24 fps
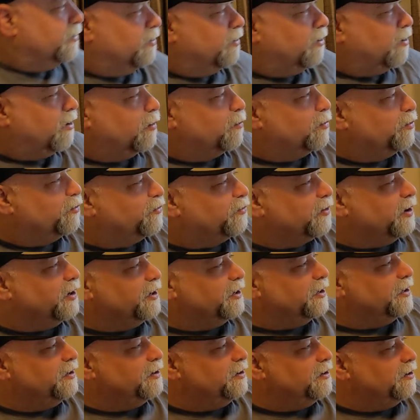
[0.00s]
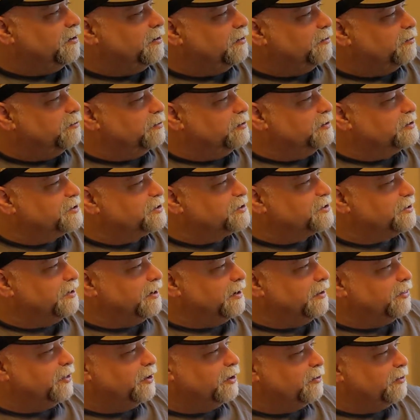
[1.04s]
Harbor Freight heat gun was
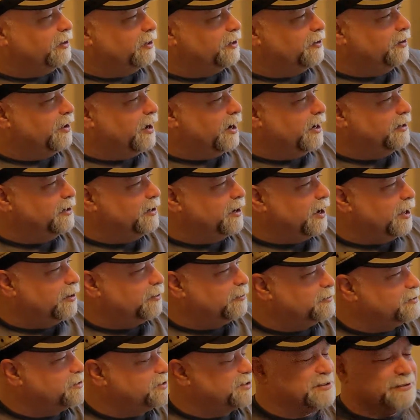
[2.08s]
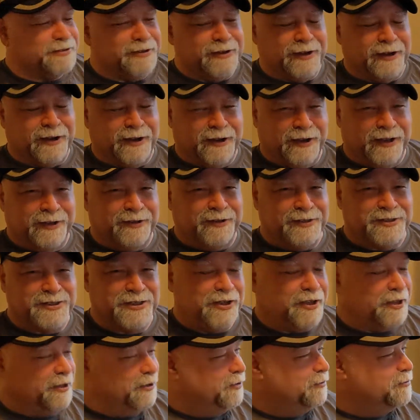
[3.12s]
I think like $9. It doesn't
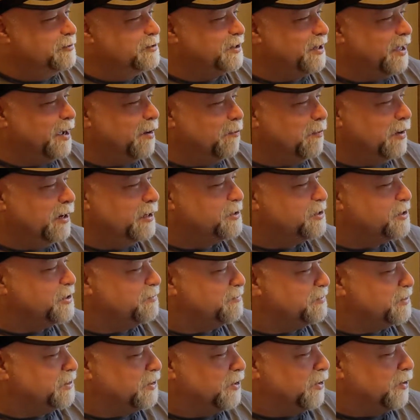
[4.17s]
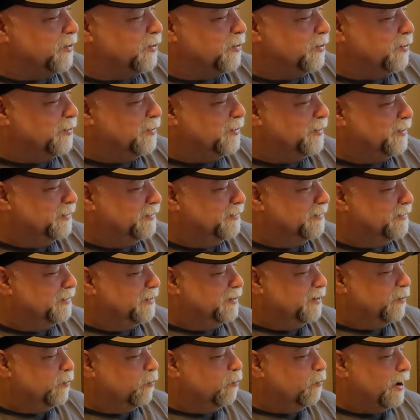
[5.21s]
get used that much, so
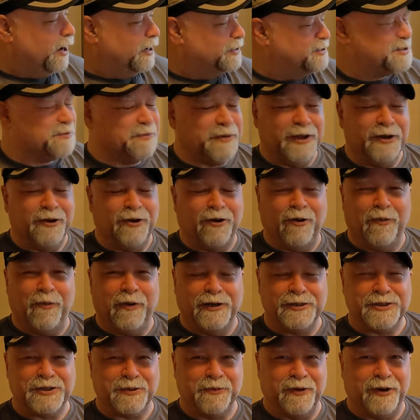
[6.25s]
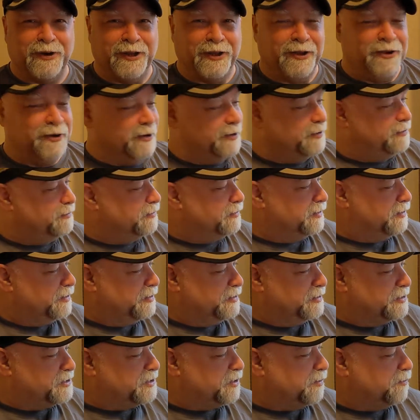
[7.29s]
why spend a whole bunch of money on
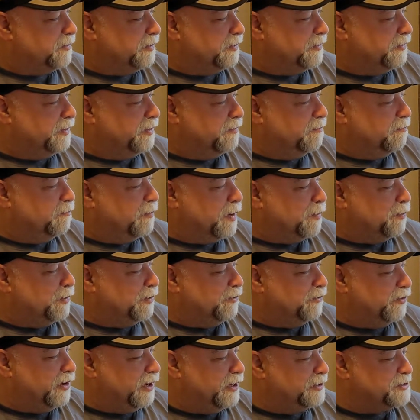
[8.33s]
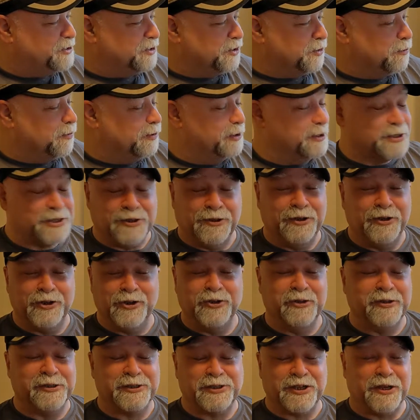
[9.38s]
something that might be fancier but is going to
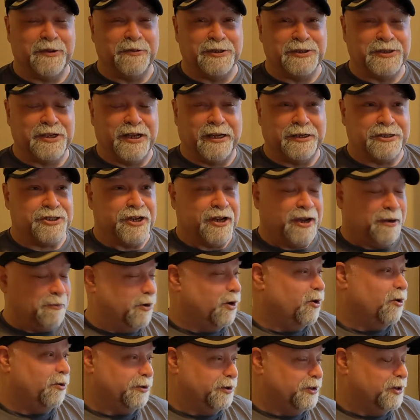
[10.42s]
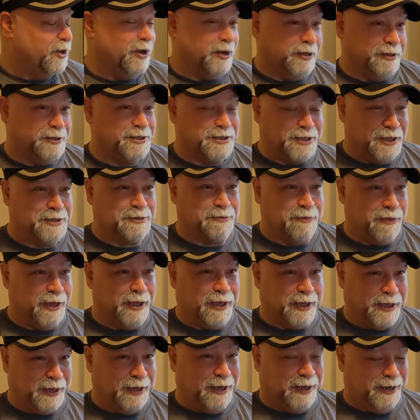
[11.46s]
do the same exact job? All it does is make
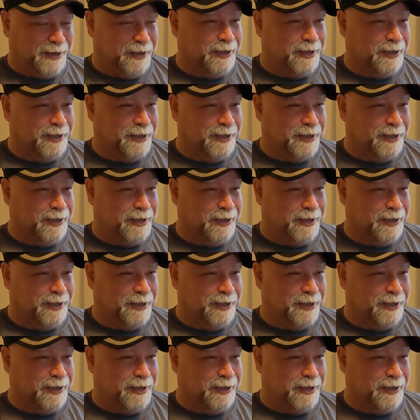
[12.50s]
heat.